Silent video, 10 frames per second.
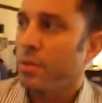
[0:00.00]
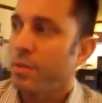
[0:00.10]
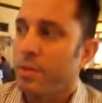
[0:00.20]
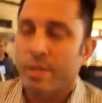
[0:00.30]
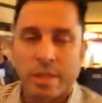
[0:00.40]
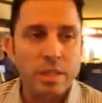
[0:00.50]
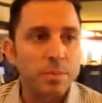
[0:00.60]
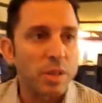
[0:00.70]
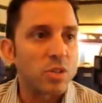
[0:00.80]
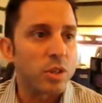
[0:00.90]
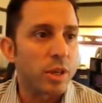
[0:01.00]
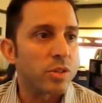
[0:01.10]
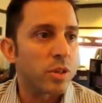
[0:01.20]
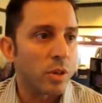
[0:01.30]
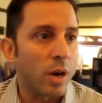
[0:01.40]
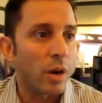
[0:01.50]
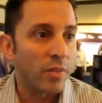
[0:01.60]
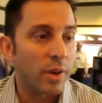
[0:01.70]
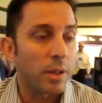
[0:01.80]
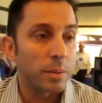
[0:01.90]
the systems engineers are
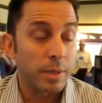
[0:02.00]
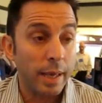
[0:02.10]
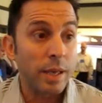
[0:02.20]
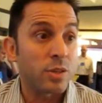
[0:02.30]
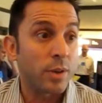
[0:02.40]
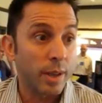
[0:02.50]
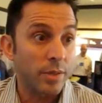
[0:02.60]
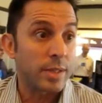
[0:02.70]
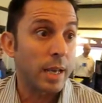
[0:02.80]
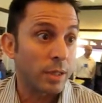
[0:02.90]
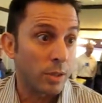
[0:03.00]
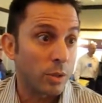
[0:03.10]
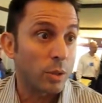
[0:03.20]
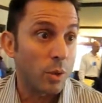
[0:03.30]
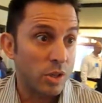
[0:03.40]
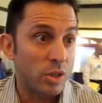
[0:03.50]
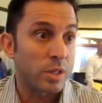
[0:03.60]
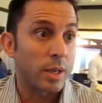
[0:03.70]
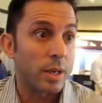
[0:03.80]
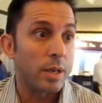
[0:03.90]
available to answer any of the technical
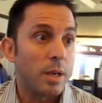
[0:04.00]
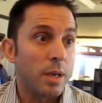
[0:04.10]
questions that